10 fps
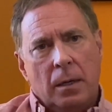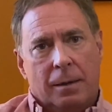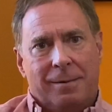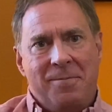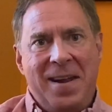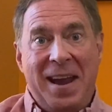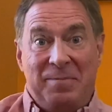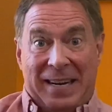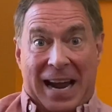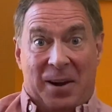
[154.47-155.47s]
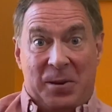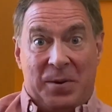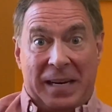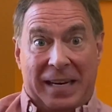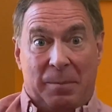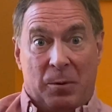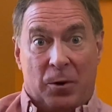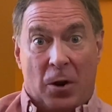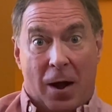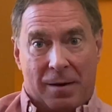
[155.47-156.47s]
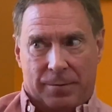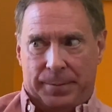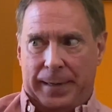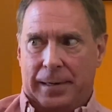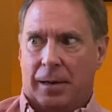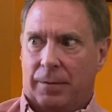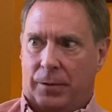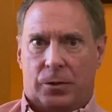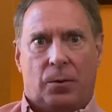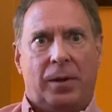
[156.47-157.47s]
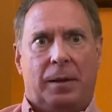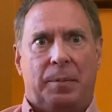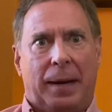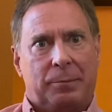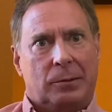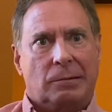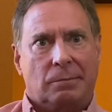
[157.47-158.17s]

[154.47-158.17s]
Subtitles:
or maybe how you can keep your dog from eating all of your toilet paper.